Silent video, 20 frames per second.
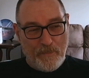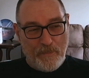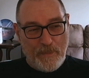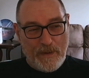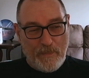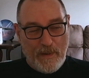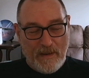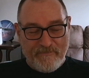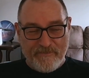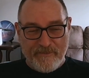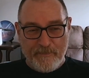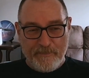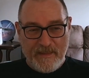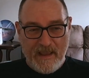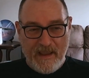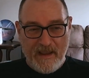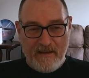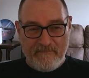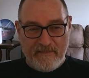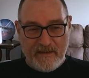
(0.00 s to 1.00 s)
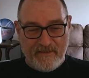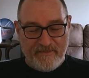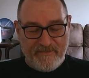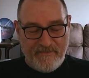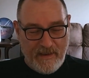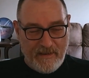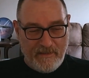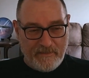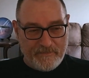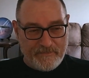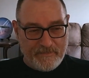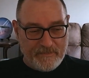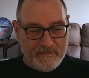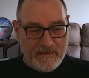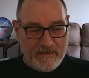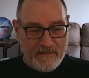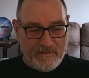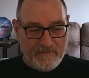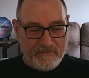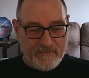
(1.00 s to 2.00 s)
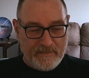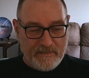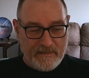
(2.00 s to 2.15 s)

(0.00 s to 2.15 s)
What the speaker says: But we went from there, and I vowed